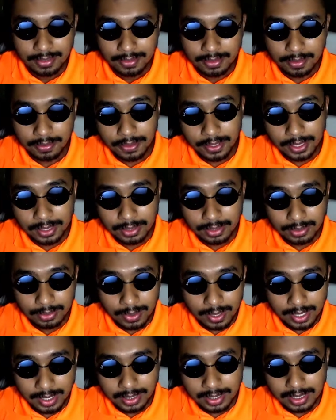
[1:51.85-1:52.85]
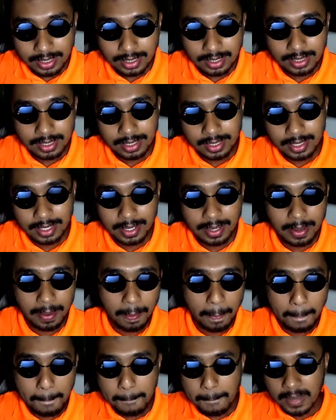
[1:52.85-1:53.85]
The first one is
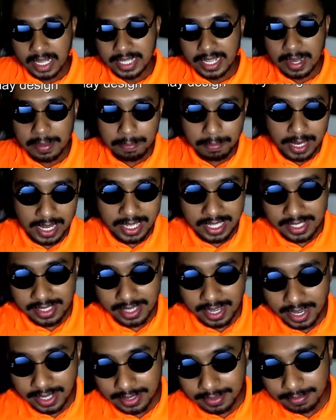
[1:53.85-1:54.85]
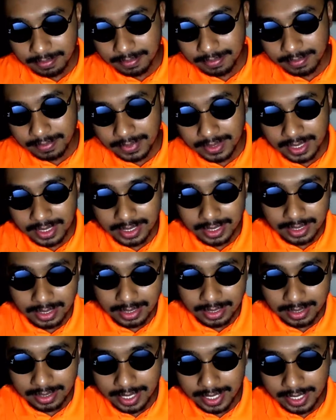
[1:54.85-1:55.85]
gameplay design.
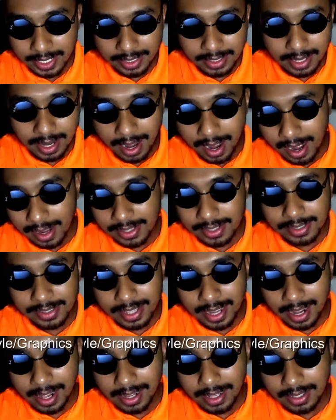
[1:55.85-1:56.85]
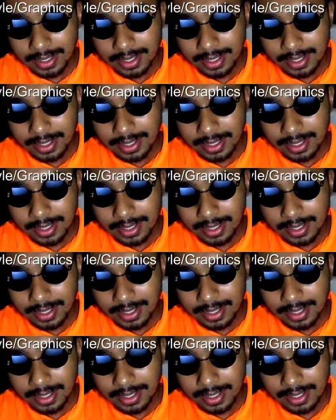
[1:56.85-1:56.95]
Second, art style